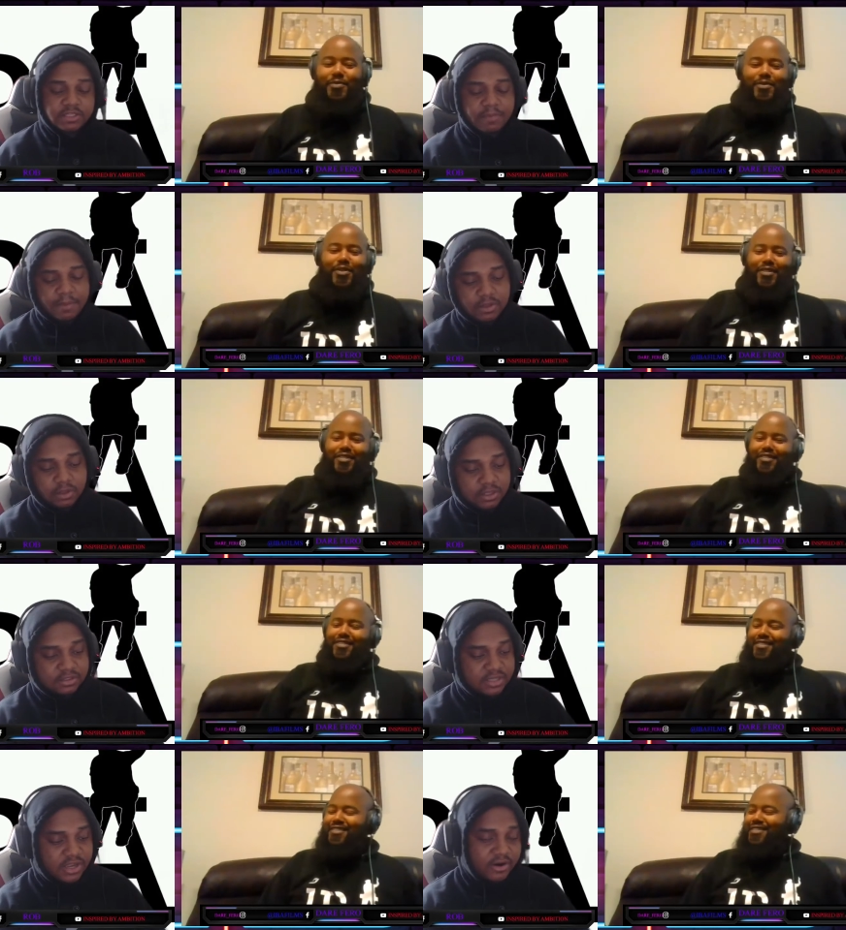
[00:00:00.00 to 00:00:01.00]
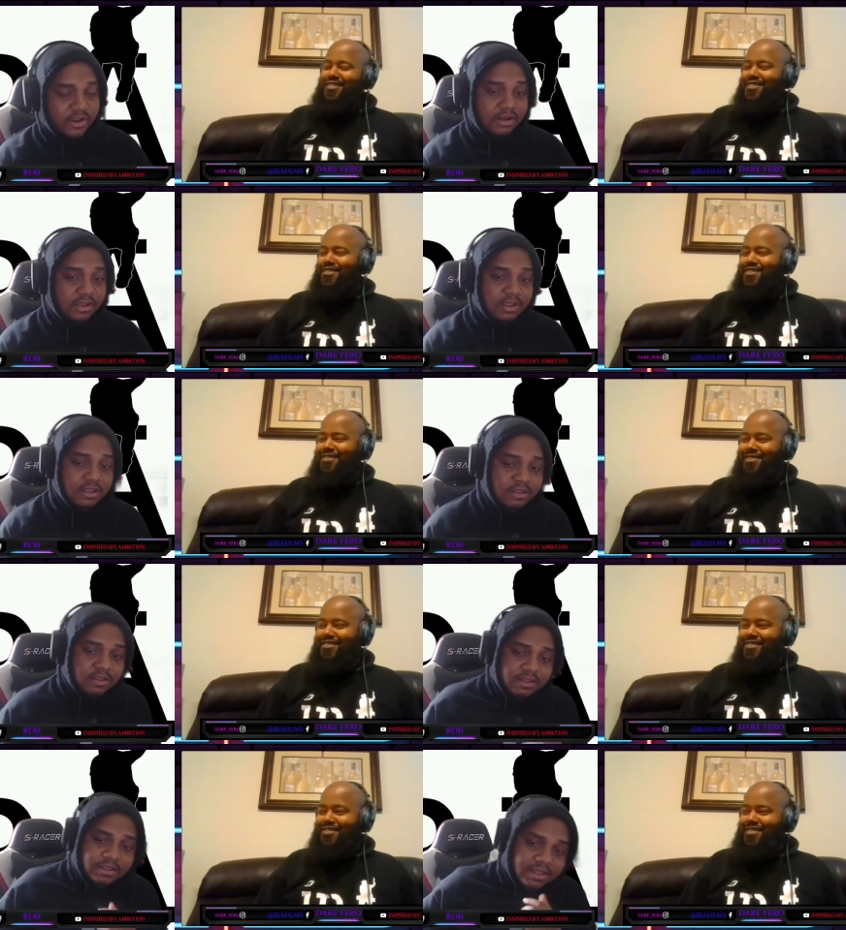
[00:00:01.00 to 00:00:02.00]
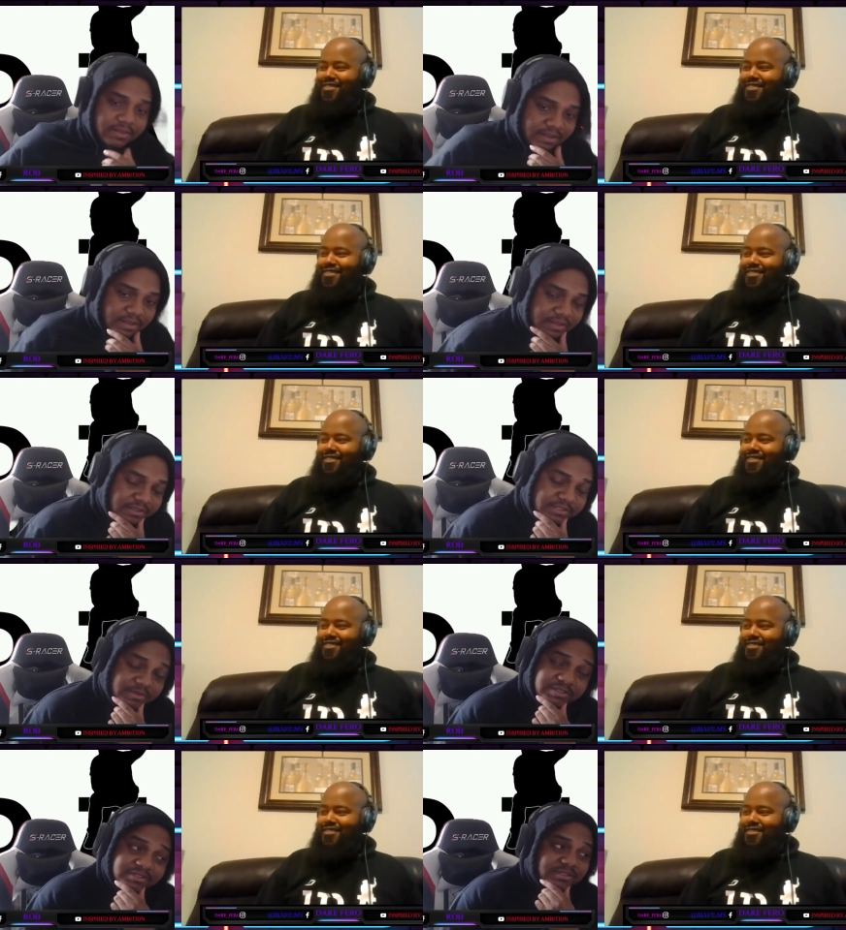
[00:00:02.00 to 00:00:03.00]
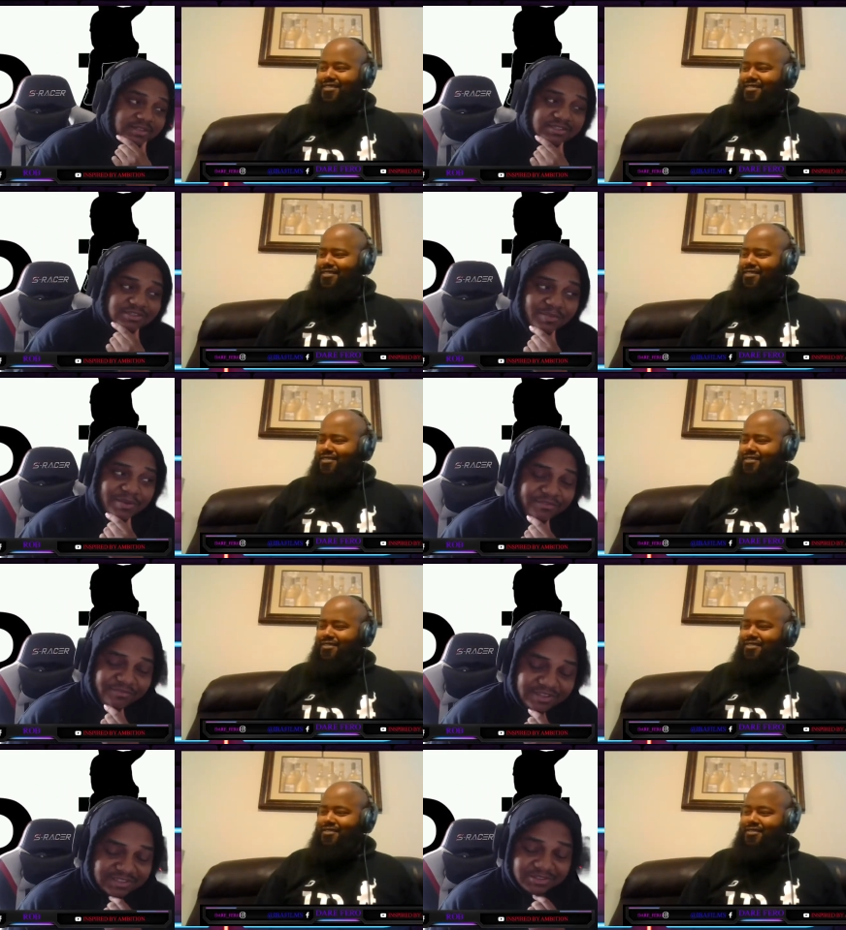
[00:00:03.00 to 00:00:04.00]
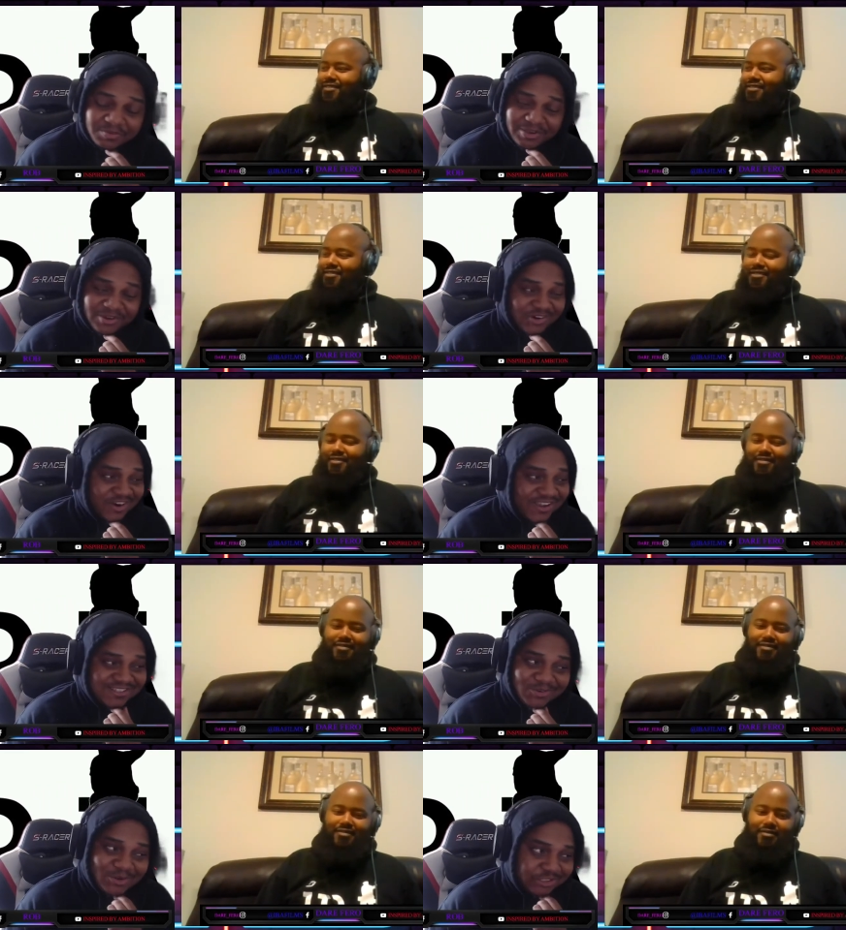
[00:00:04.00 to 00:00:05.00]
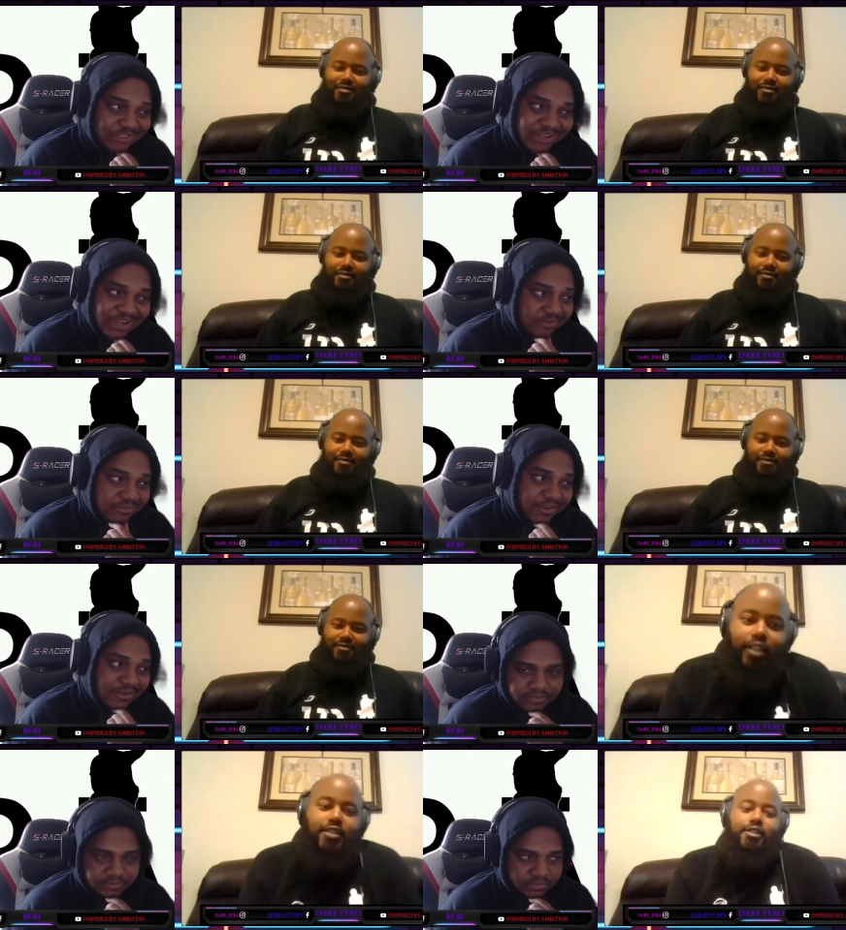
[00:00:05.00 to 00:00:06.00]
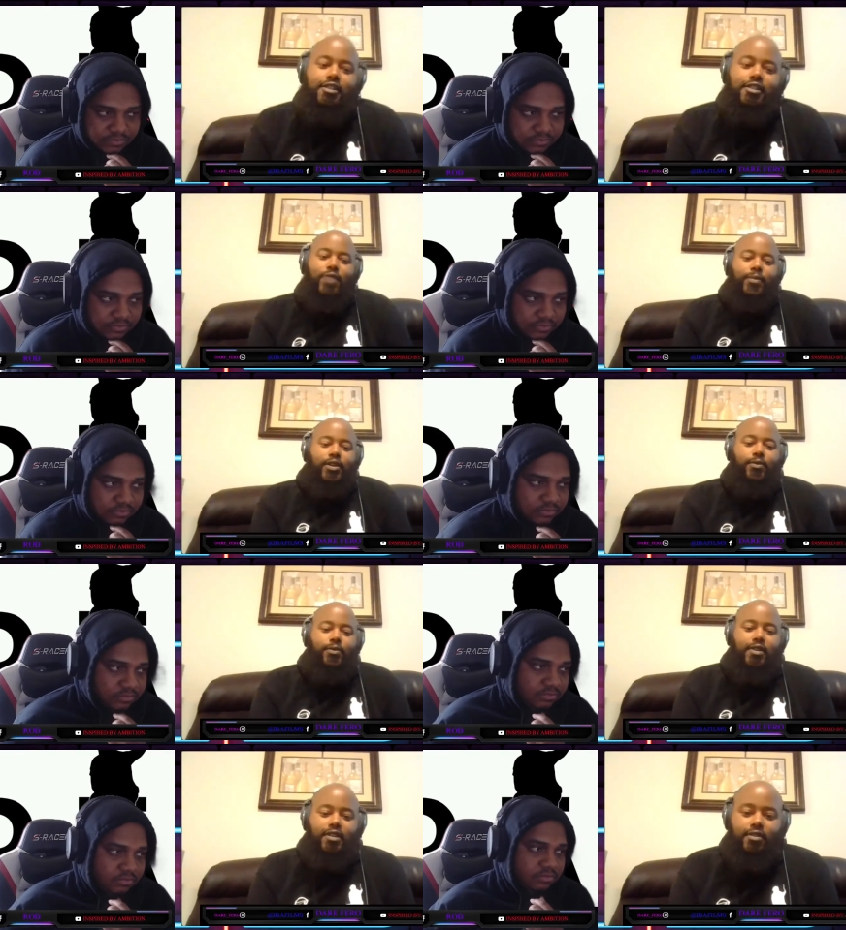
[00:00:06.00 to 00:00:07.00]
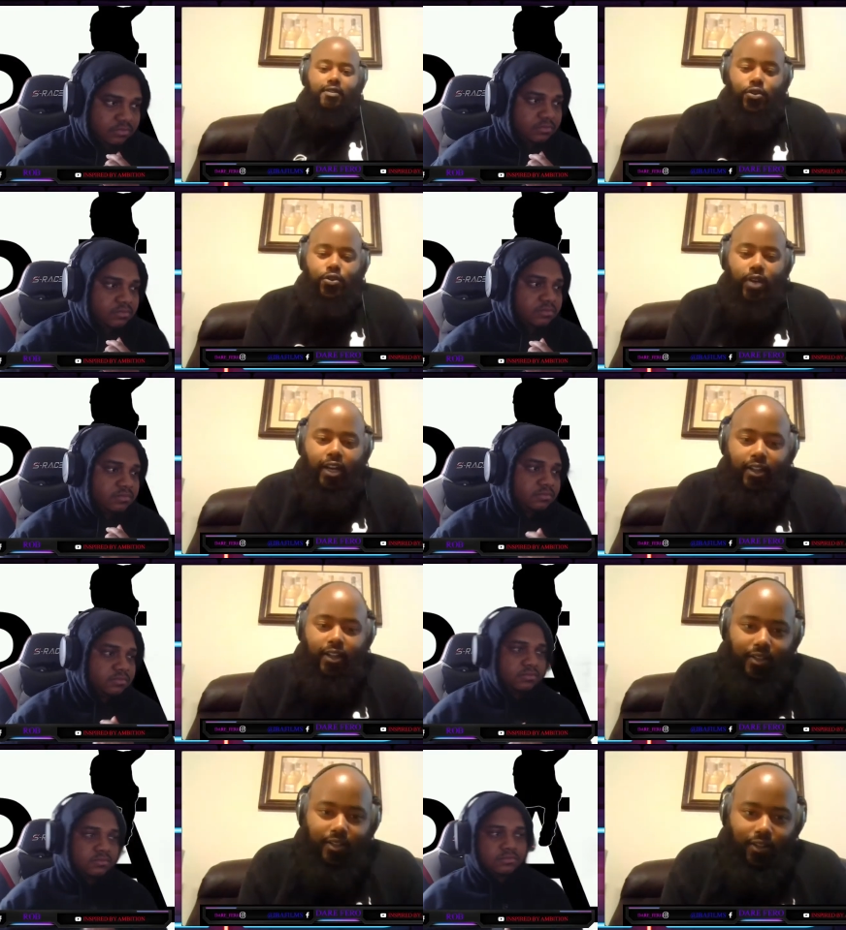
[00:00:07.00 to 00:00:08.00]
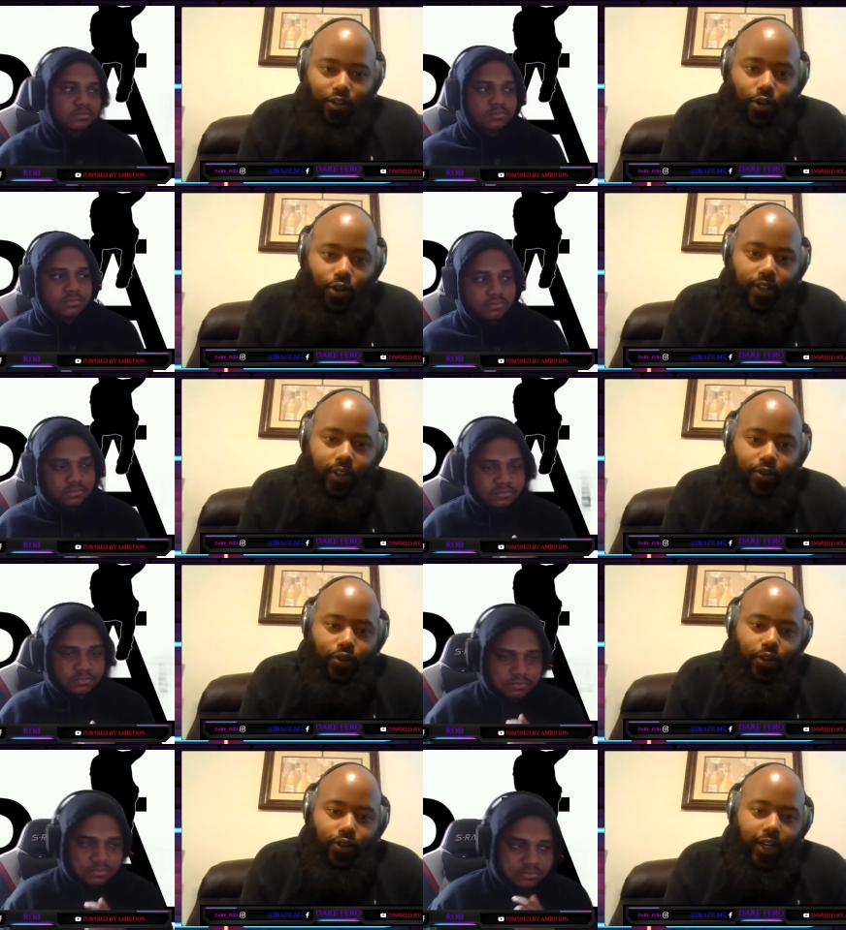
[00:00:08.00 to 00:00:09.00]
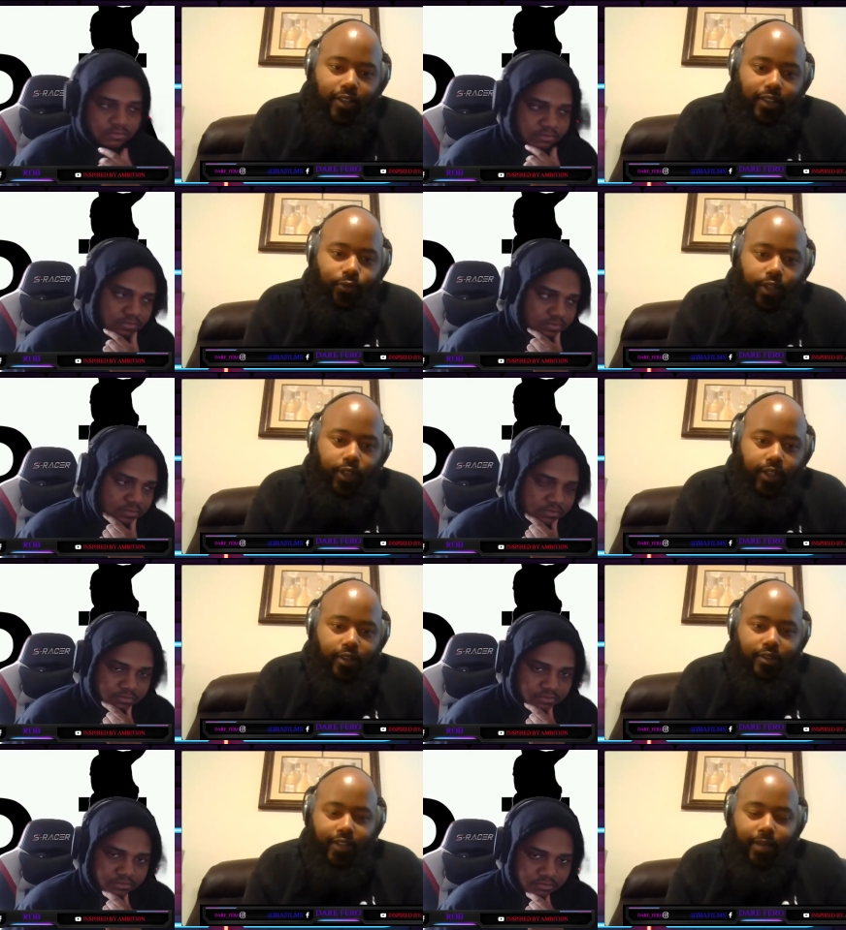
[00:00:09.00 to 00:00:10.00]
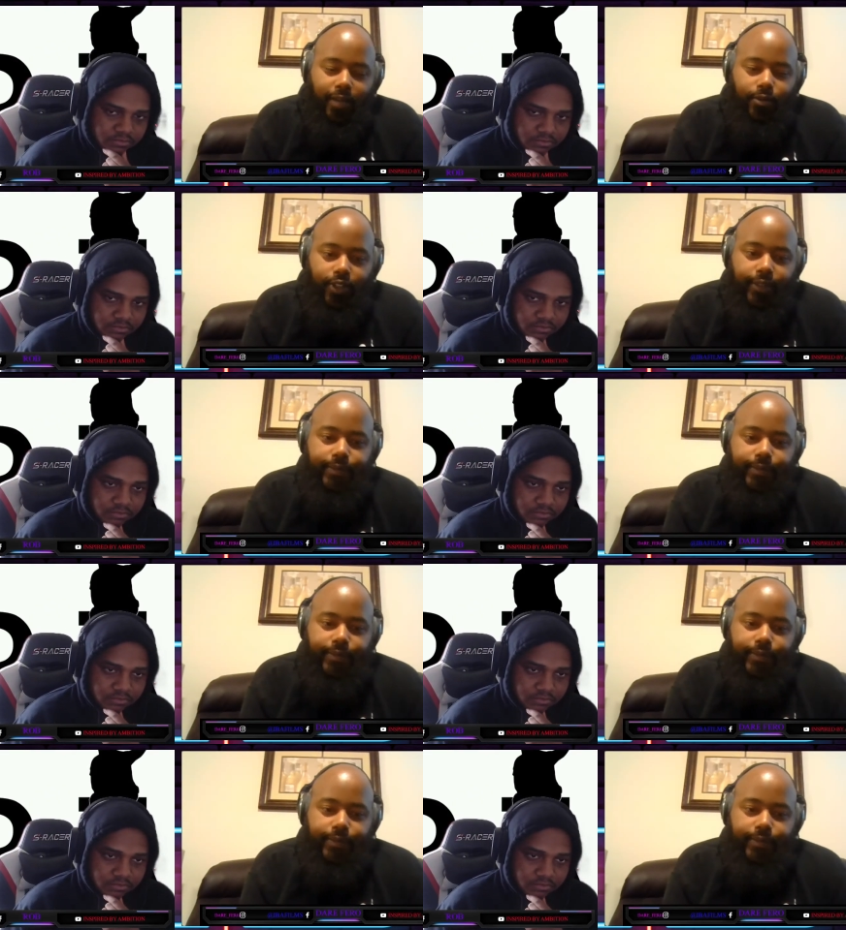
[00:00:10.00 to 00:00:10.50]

Speaker 1: might be looking scary, and this is gonna be a crazy Western Conference final.
Speaker 2: Let's just wrap it up with this. Who you got going? Who you got winning Game 3?